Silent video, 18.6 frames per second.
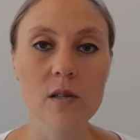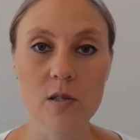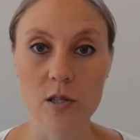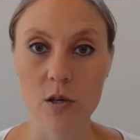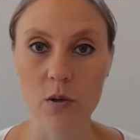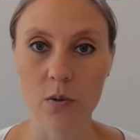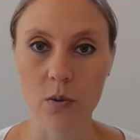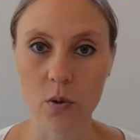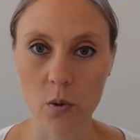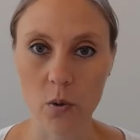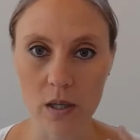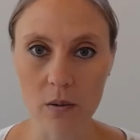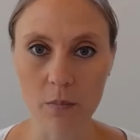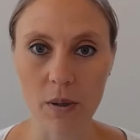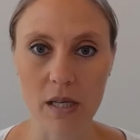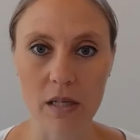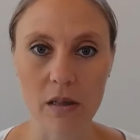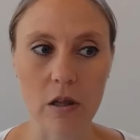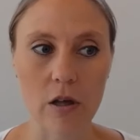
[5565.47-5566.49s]
So quite a
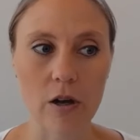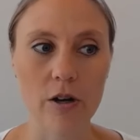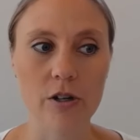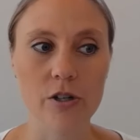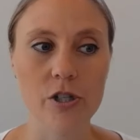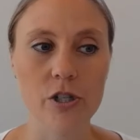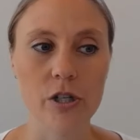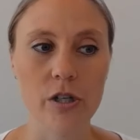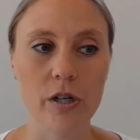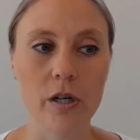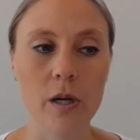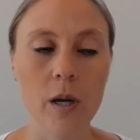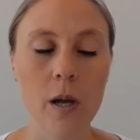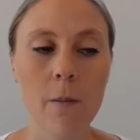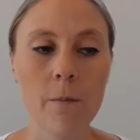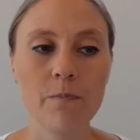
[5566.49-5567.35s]
bit larger.